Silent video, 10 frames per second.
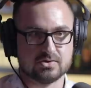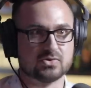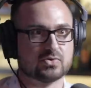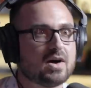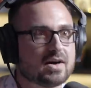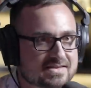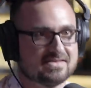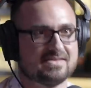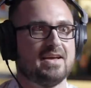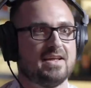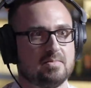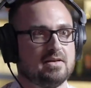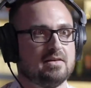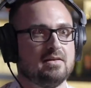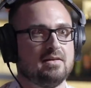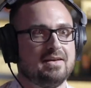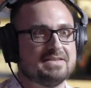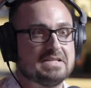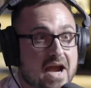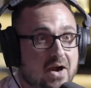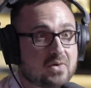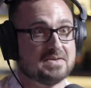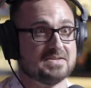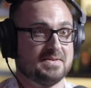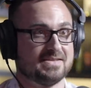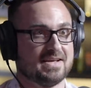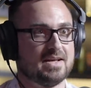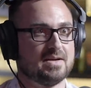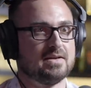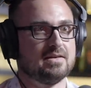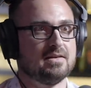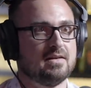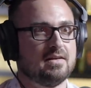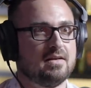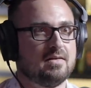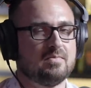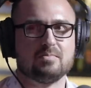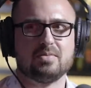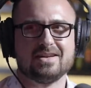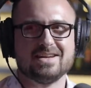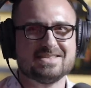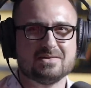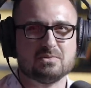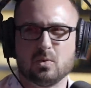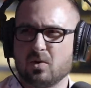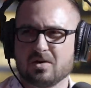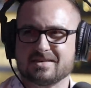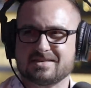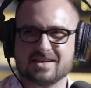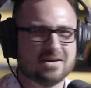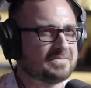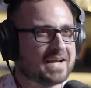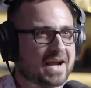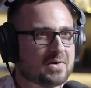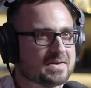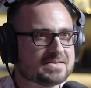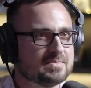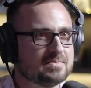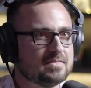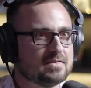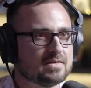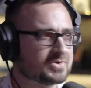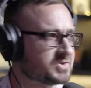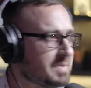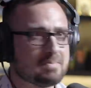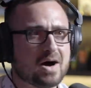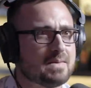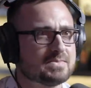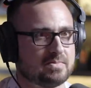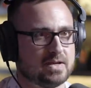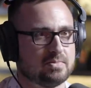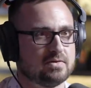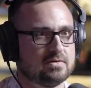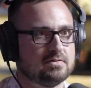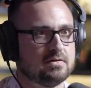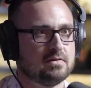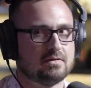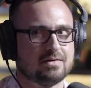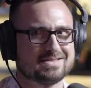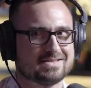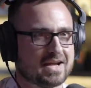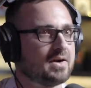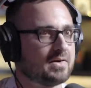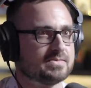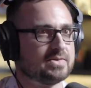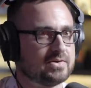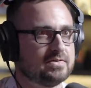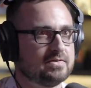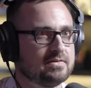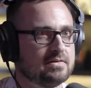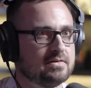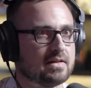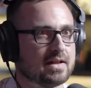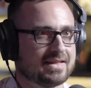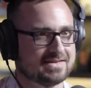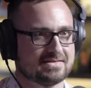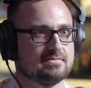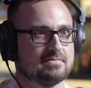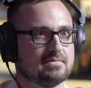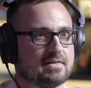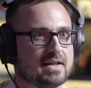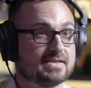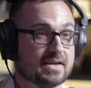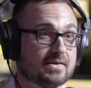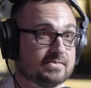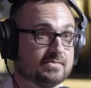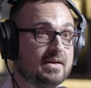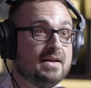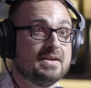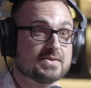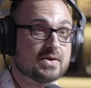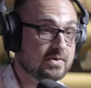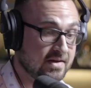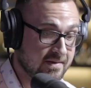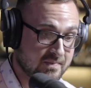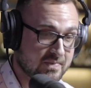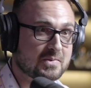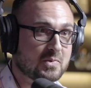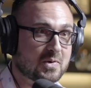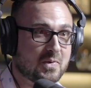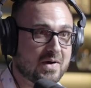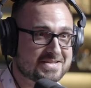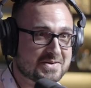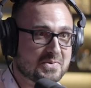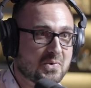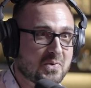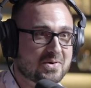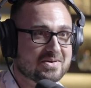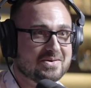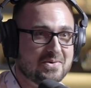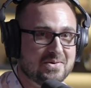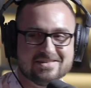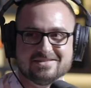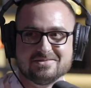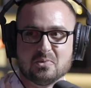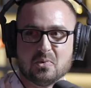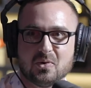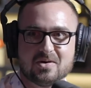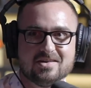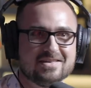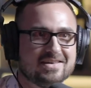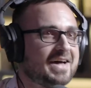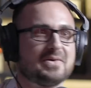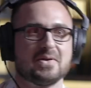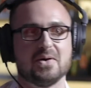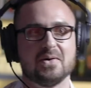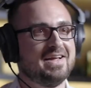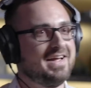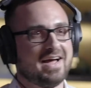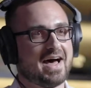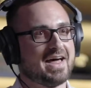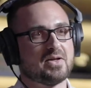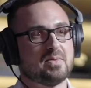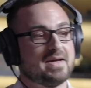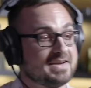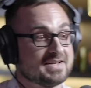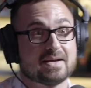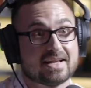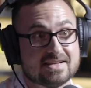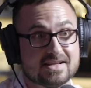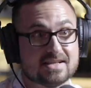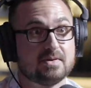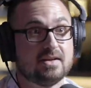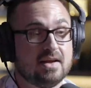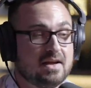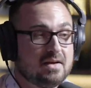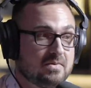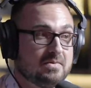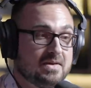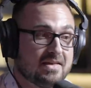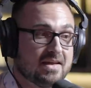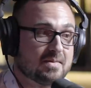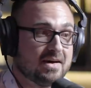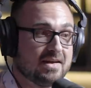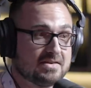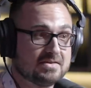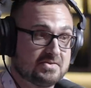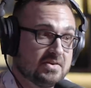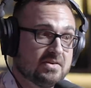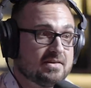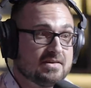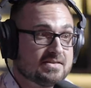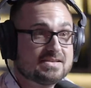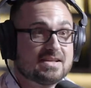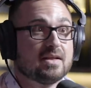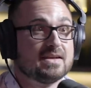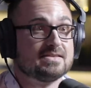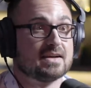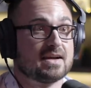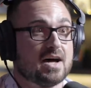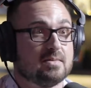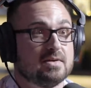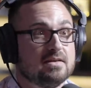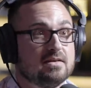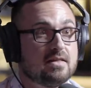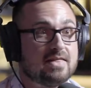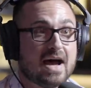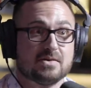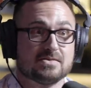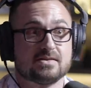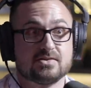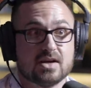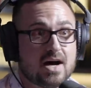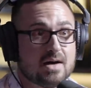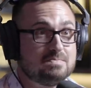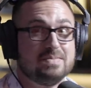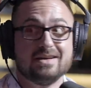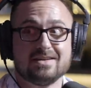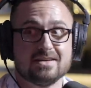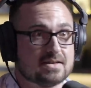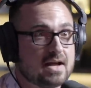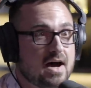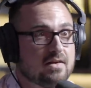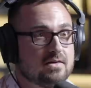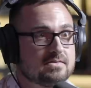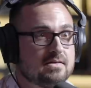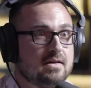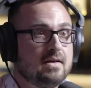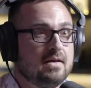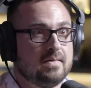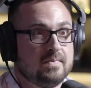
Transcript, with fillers: Drugs is the enemy. Terrorism is the enemy. But isn't war itself terrorism? You're dropping bombs on people. Yeah. That's terrorism, dude. Like that, that's terrorism. So we're waging a war on war? I don't know. I don't know, man. It doesn't make any sense. But when you think about it, it sure it does. It stimulates the economy. Yeah. Thousands of jobs, billions of dollars. Yeah.